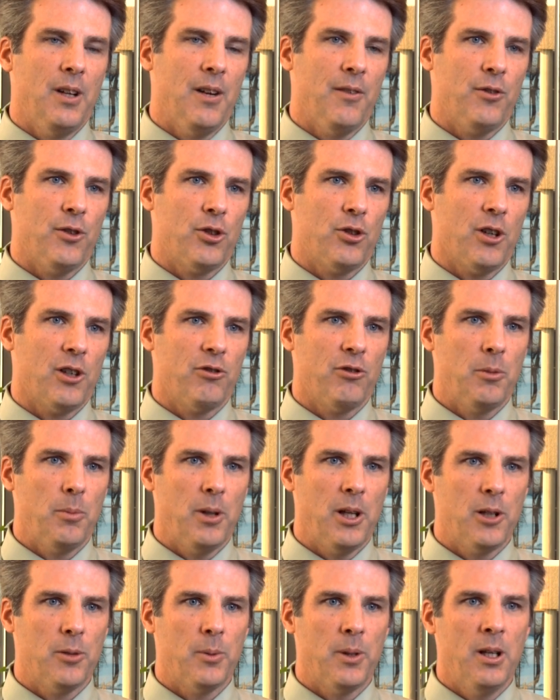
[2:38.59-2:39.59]
infrastructure
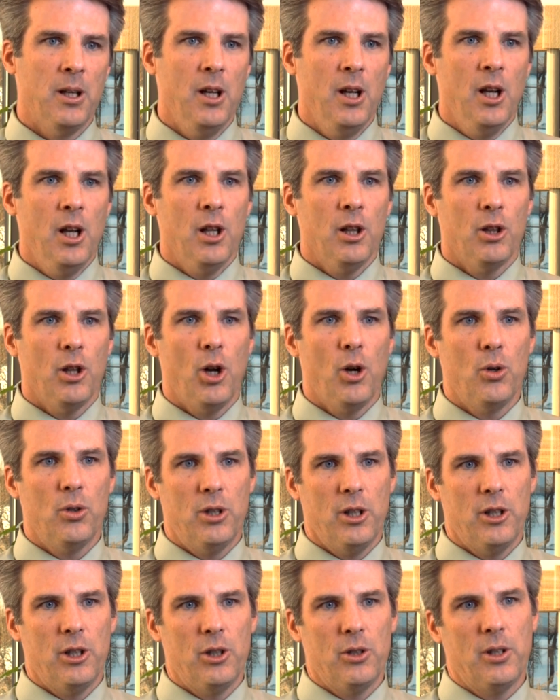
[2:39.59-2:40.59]
replacement low
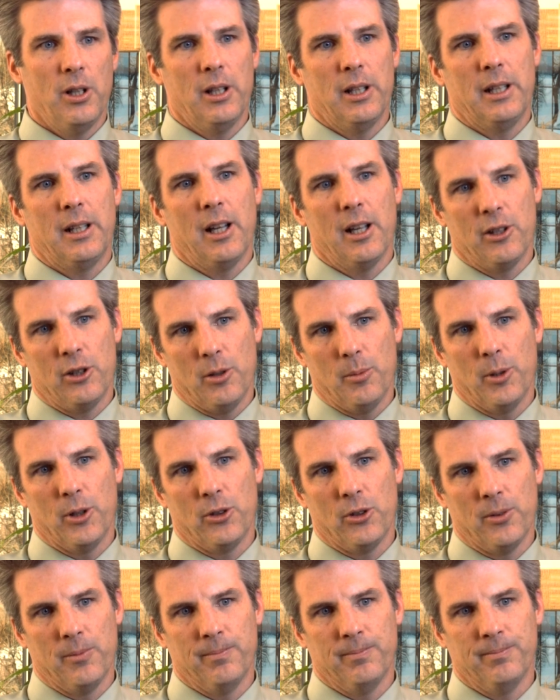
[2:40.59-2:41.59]
to the utility
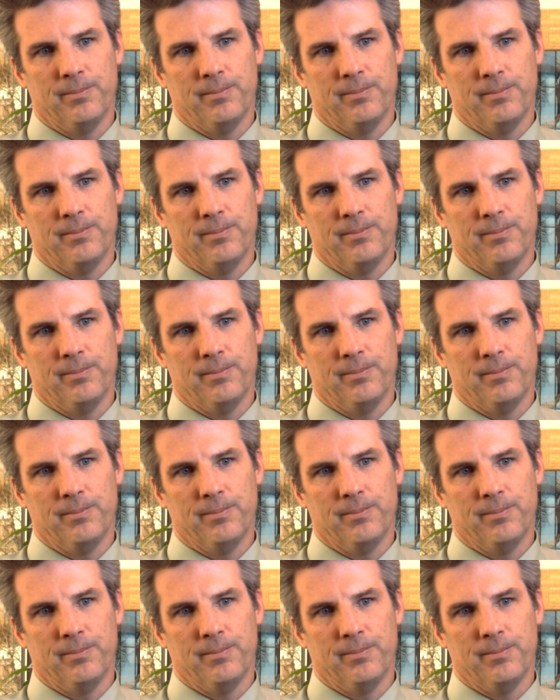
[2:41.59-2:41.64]
customers.